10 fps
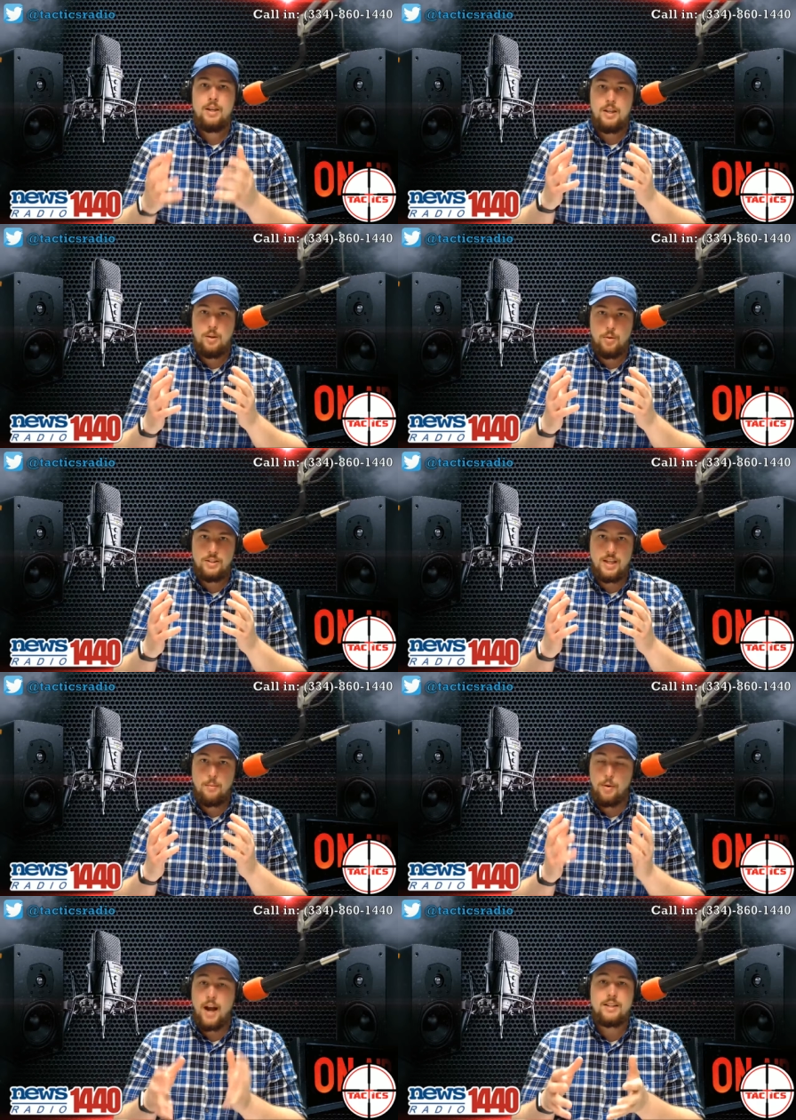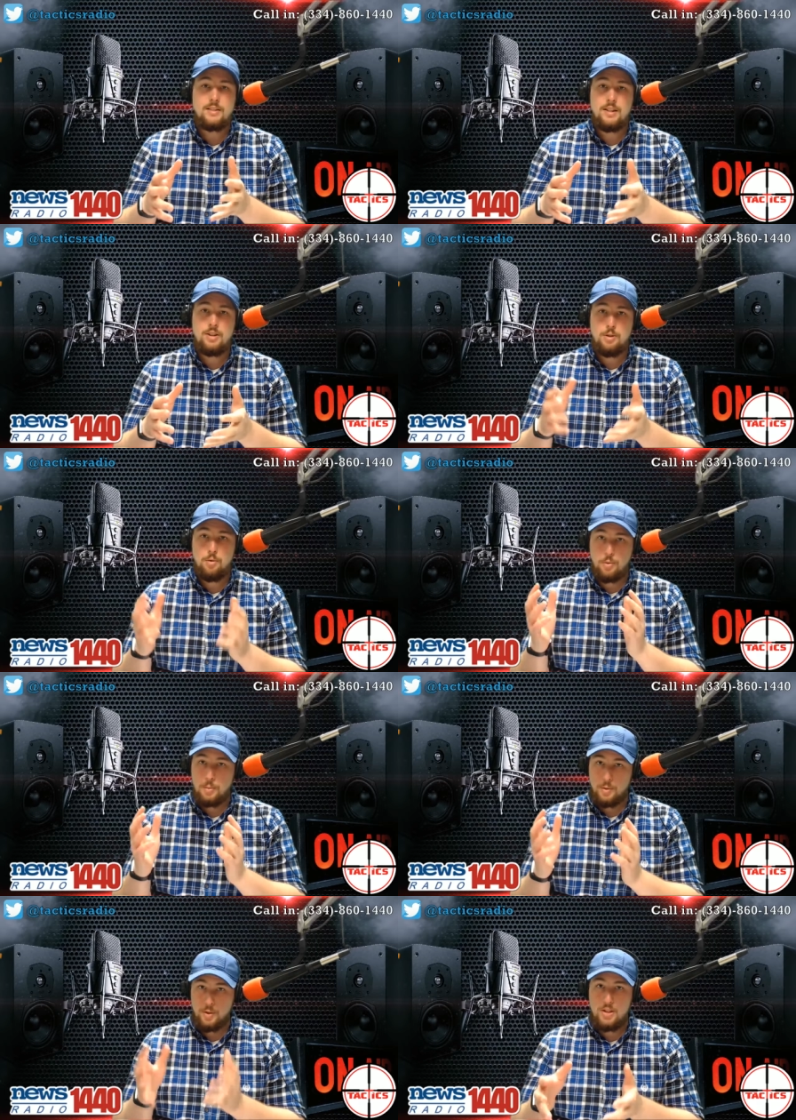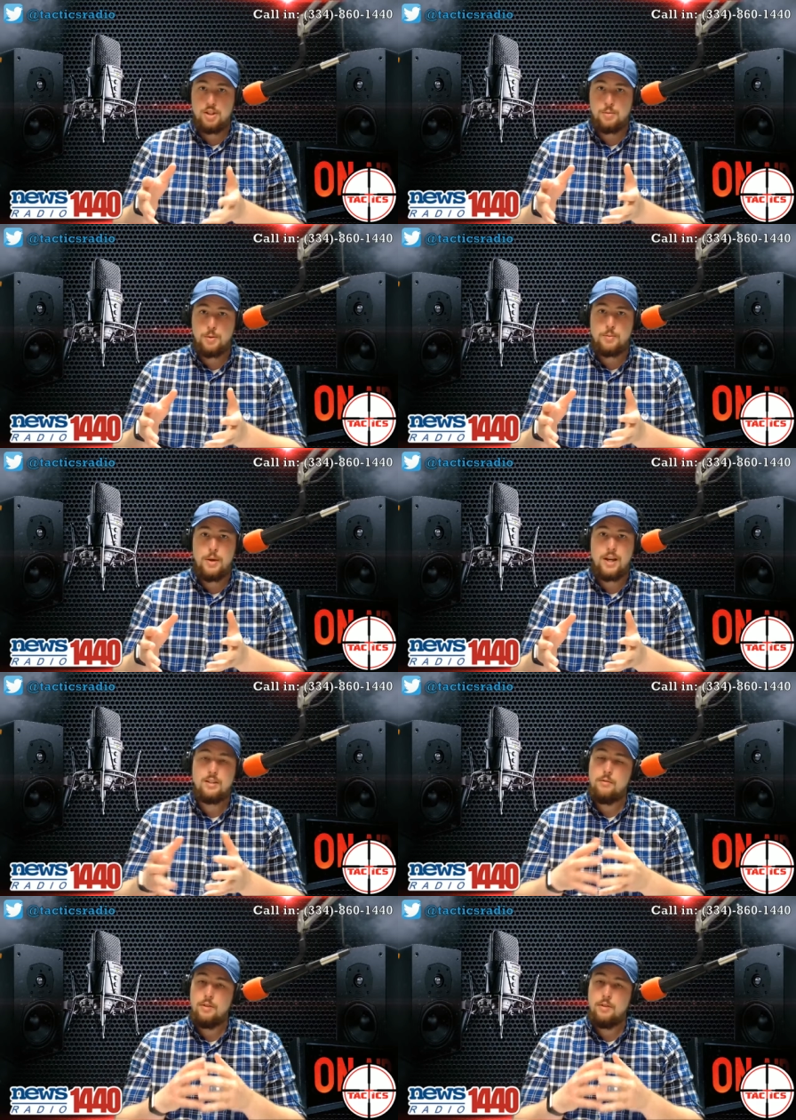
he was a practicing Jew from a religious perspective.